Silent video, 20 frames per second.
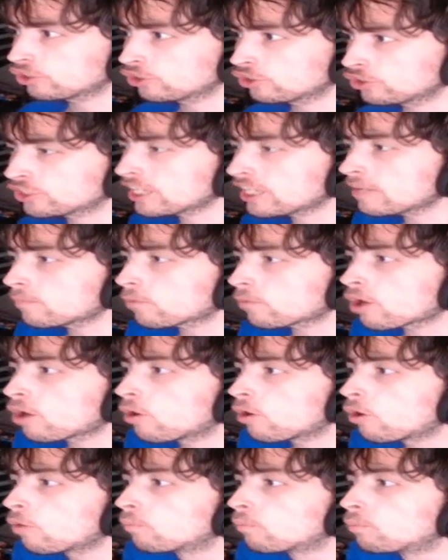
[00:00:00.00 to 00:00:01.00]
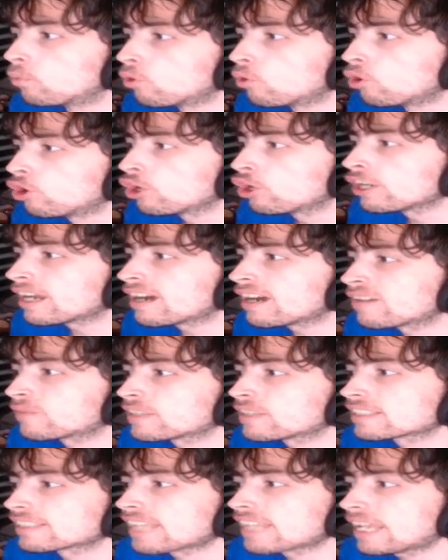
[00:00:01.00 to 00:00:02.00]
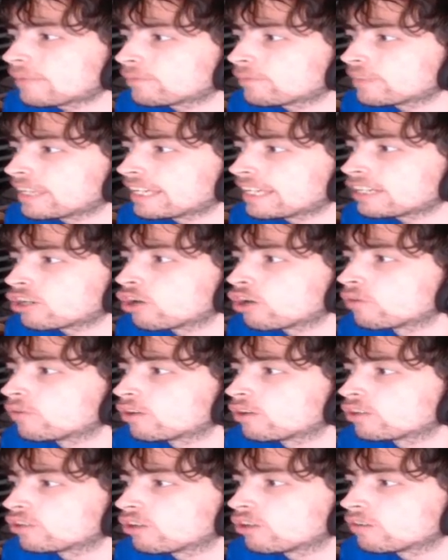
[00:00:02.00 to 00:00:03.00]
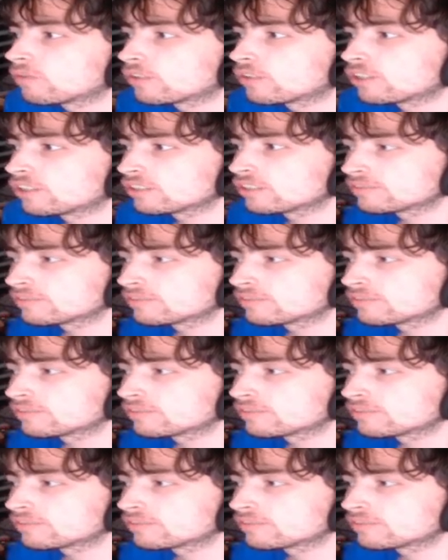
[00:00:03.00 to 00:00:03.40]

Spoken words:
You get bored of the same thing over and over.